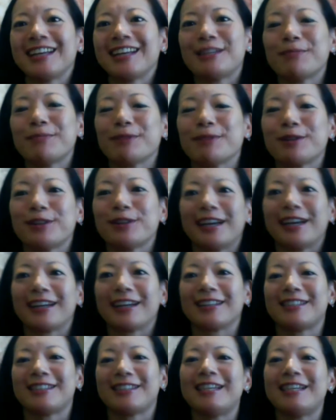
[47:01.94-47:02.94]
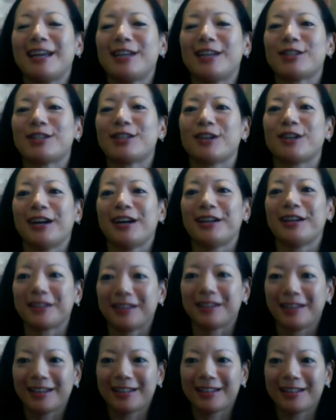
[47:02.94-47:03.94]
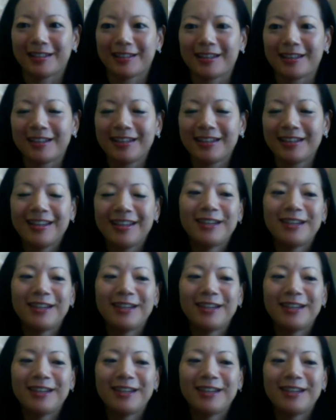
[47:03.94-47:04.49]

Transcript: typical like a teenager, how you're going to get to the...